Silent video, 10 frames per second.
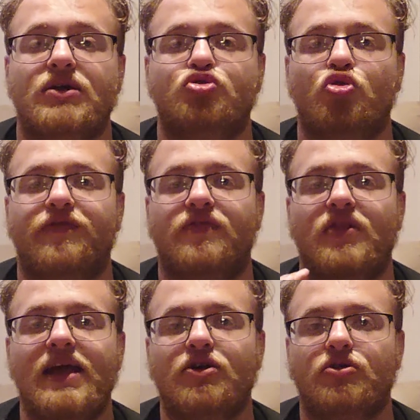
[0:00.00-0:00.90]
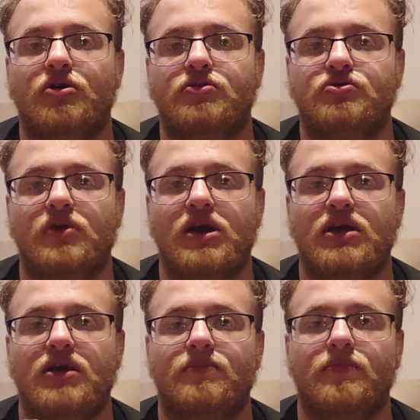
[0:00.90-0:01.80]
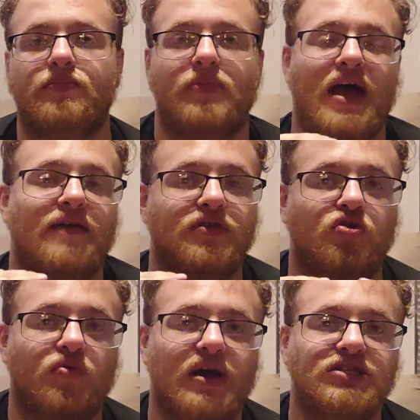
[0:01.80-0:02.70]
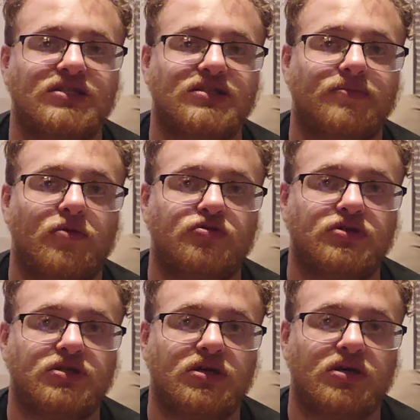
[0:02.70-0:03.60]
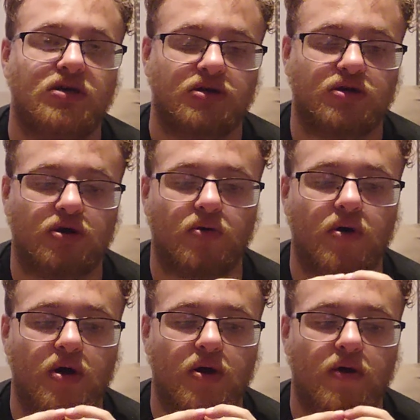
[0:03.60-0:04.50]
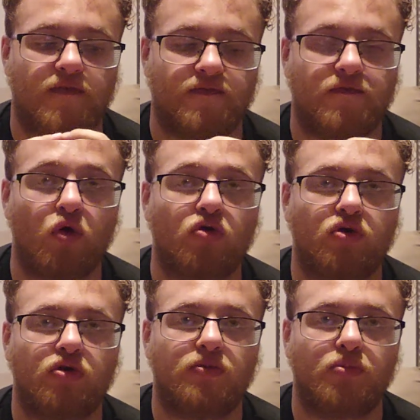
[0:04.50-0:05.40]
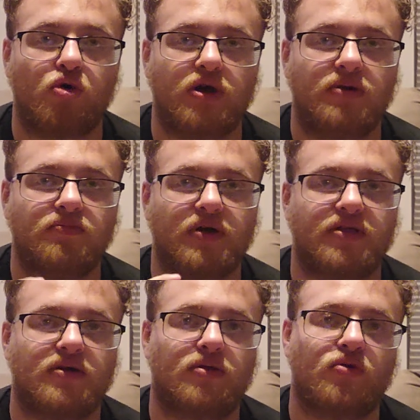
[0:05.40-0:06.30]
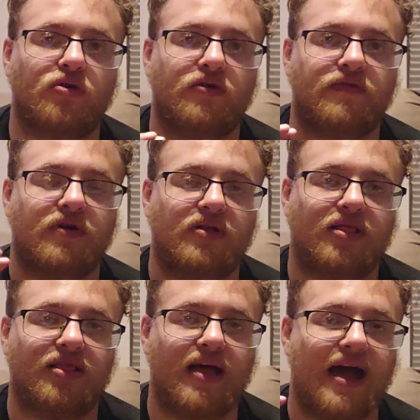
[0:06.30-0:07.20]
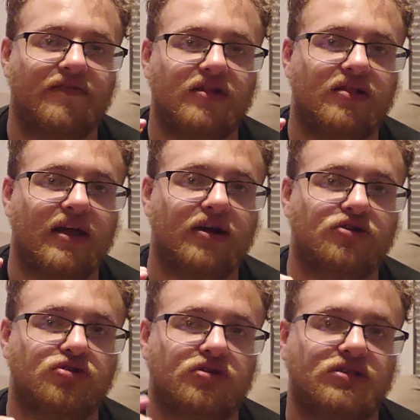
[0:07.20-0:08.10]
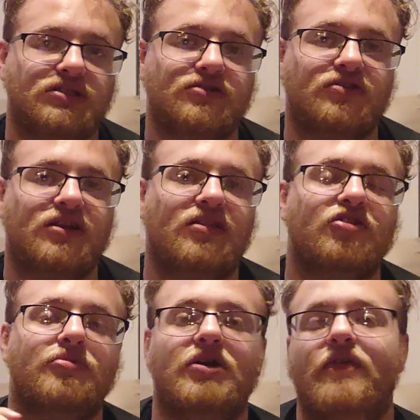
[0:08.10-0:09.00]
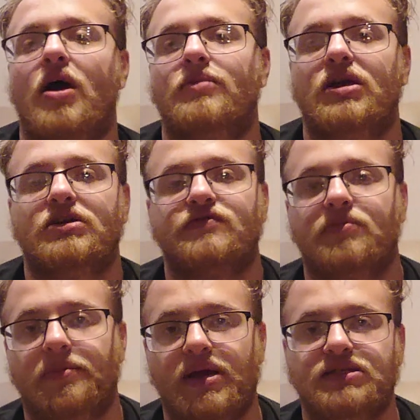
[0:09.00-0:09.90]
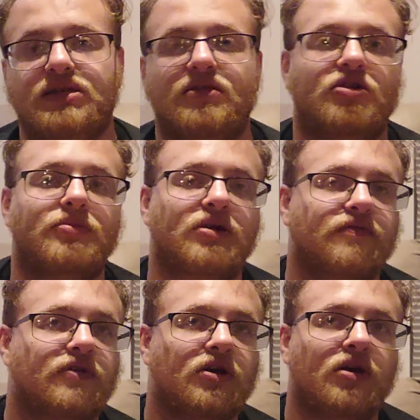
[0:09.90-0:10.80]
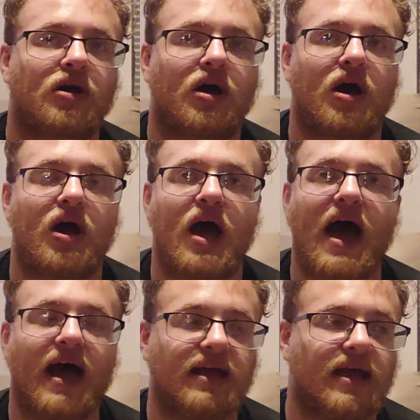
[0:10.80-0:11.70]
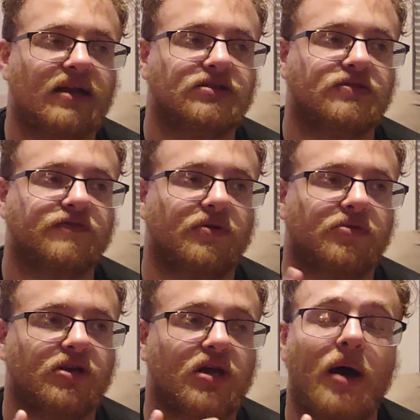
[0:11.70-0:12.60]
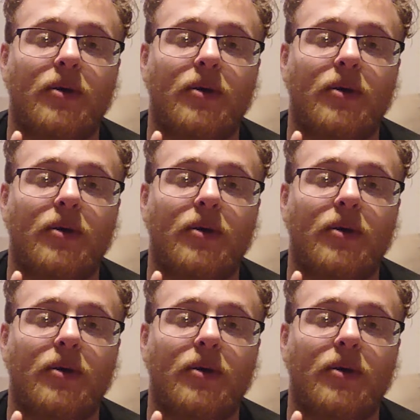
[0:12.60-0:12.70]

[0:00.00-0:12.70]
sort of layer those, right? And have the gretsch as the most, you know, focal point, but then sort of have it layered so you could still get a little bit of ambience from the bass and a little bit of high ends from the